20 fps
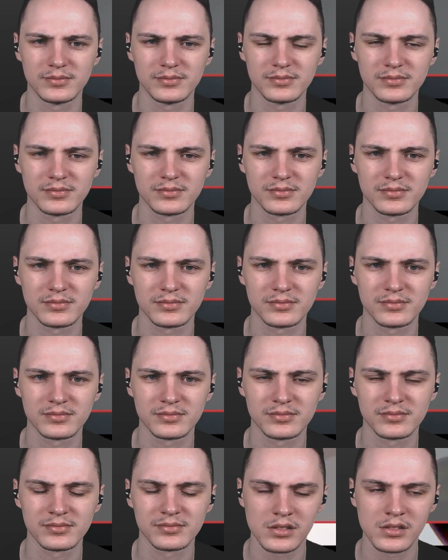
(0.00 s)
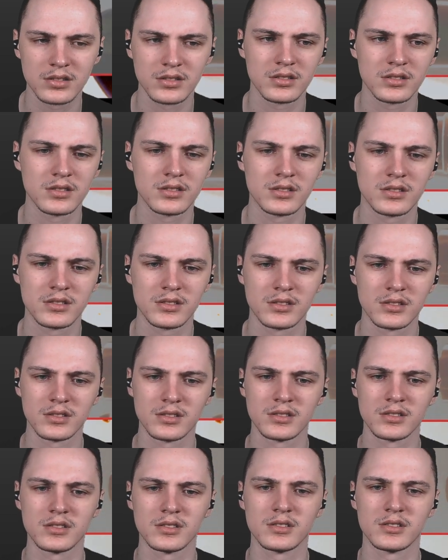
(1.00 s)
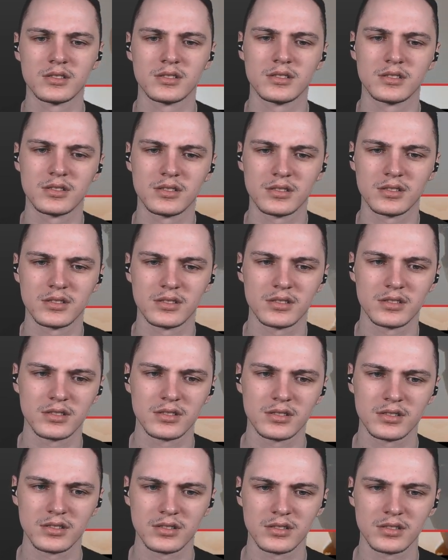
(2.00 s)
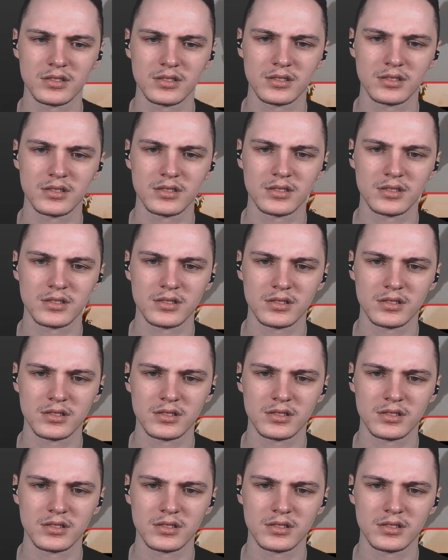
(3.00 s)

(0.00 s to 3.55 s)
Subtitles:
(silence)